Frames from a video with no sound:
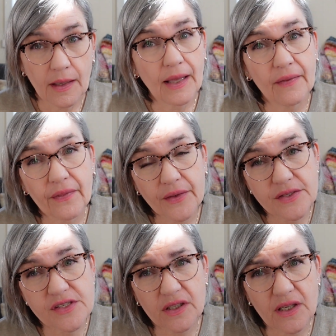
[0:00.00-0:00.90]
And the
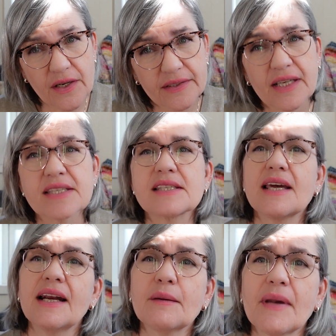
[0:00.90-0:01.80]
sunlight is
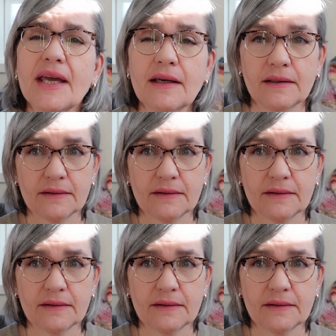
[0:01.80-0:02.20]
killing me.